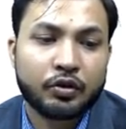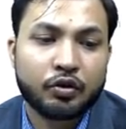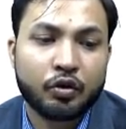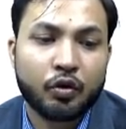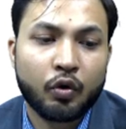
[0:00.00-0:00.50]

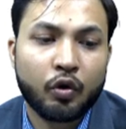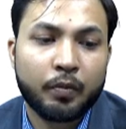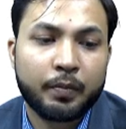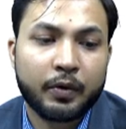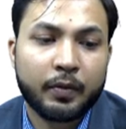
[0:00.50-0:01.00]

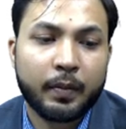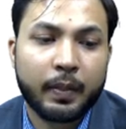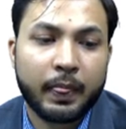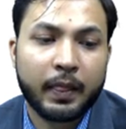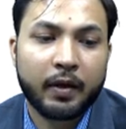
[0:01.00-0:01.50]
slope
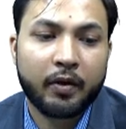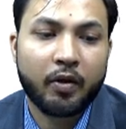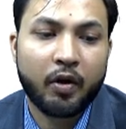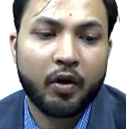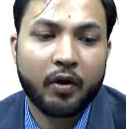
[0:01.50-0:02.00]

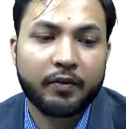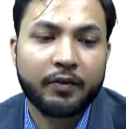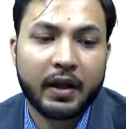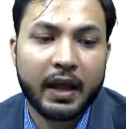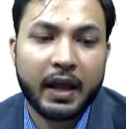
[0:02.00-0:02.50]
of
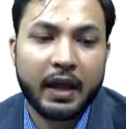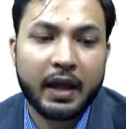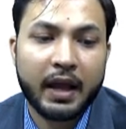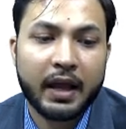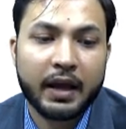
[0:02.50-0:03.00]

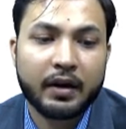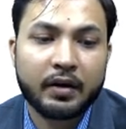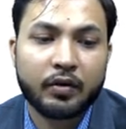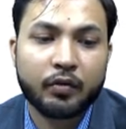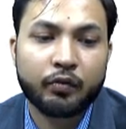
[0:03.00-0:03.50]
n
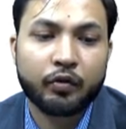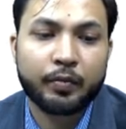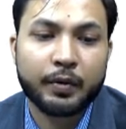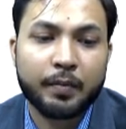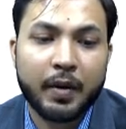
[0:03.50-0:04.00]

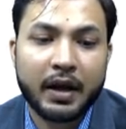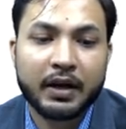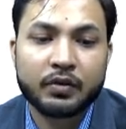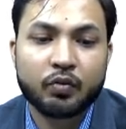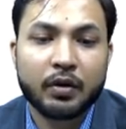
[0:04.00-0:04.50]
would be
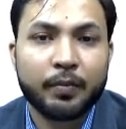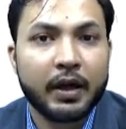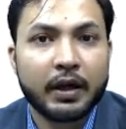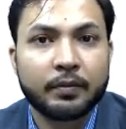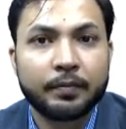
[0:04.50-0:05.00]
minus 1 by
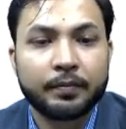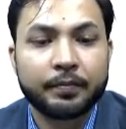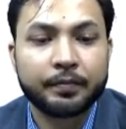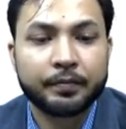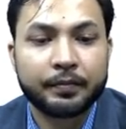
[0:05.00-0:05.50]
m,
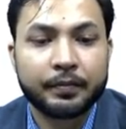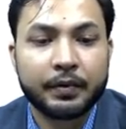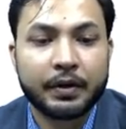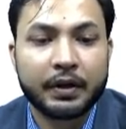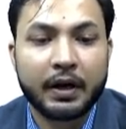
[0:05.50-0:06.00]

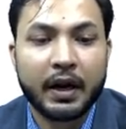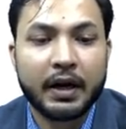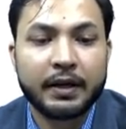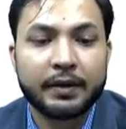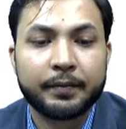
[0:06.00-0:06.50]

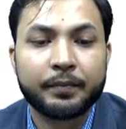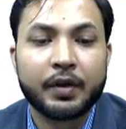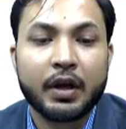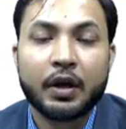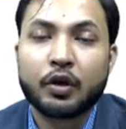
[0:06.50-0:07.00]
right?
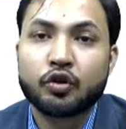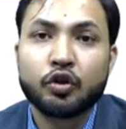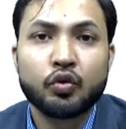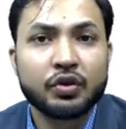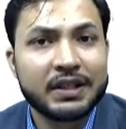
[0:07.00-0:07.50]
So
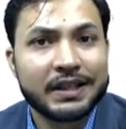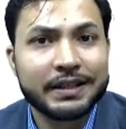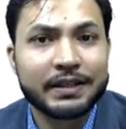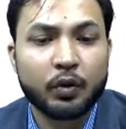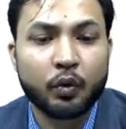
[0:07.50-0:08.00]
using
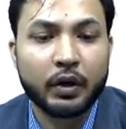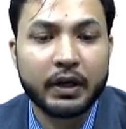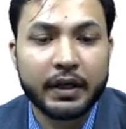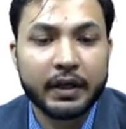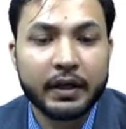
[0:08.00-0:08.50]
this
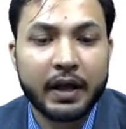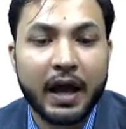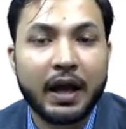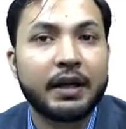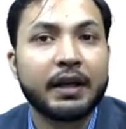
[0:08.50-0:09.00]
only,
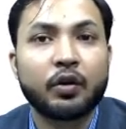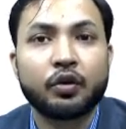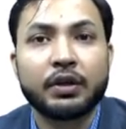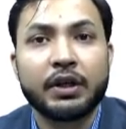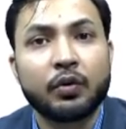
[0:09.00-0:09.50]
I'll take
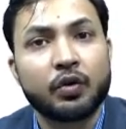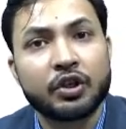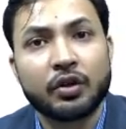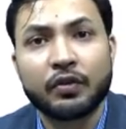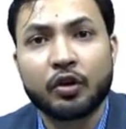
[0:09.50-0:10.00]
out the
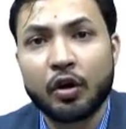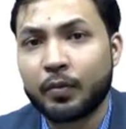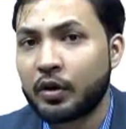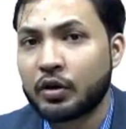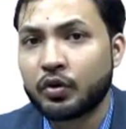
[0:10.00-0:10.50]
equation of the
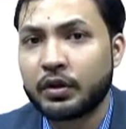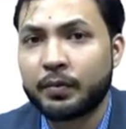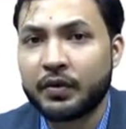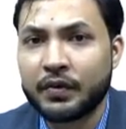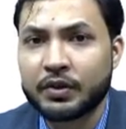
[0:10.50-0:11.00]
normal also in the
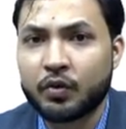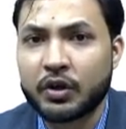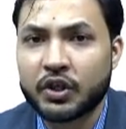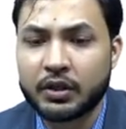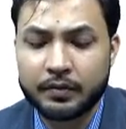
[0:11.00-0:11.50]
previous
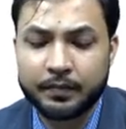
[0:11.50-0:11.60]
question.